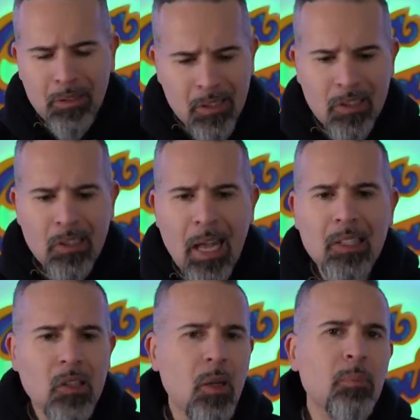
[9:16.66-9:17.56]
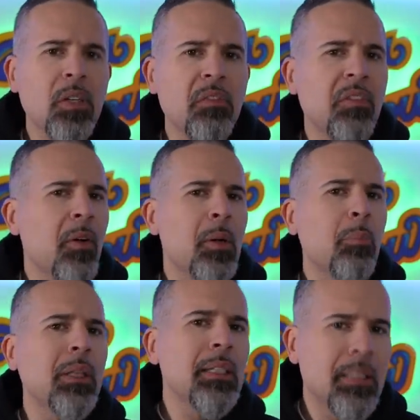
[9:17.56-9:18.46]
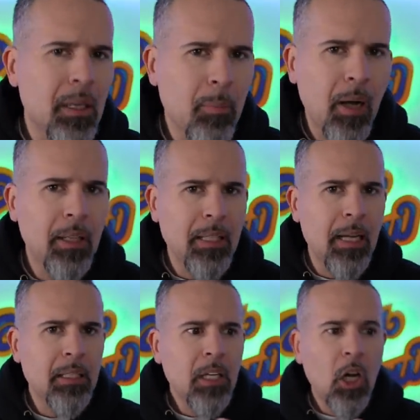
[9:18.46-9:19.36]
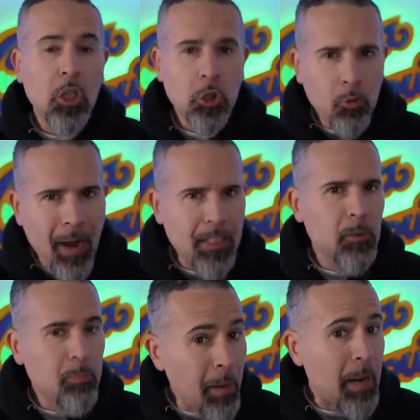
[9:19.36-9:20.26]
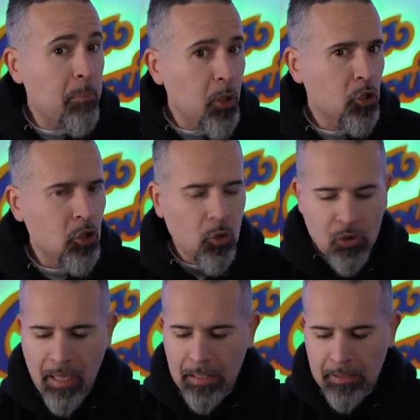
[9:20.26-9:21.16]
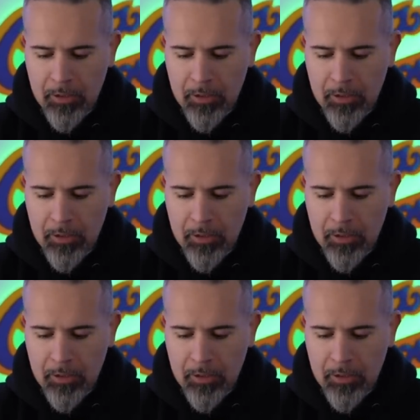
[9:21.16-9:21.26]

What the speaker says: But this has something very pleasing about it that attracts my personal style and